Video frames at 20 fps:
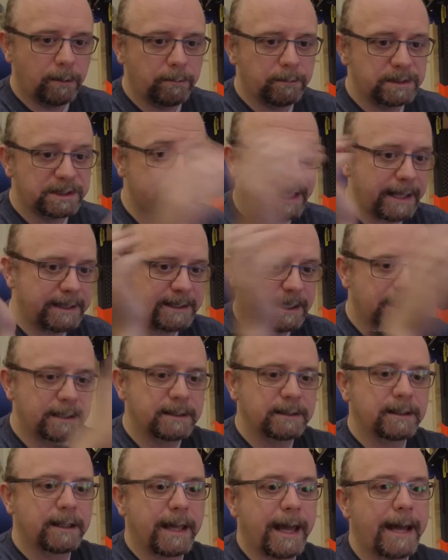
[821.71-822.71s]
set
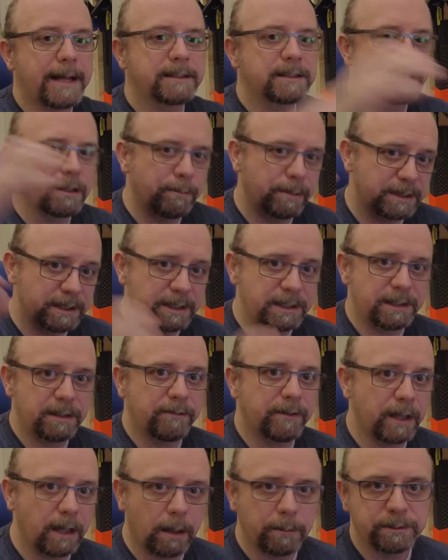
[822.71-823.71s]
and get the position of
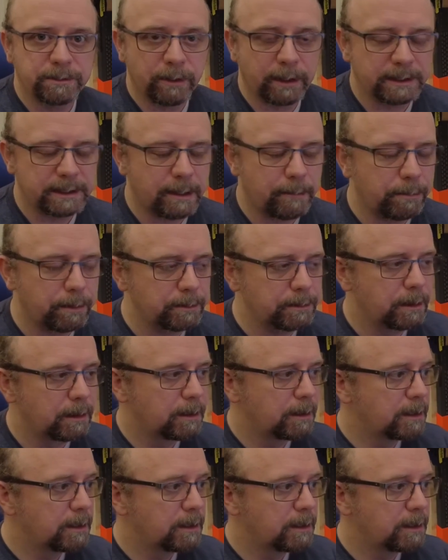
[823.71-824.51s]
the arms, for example.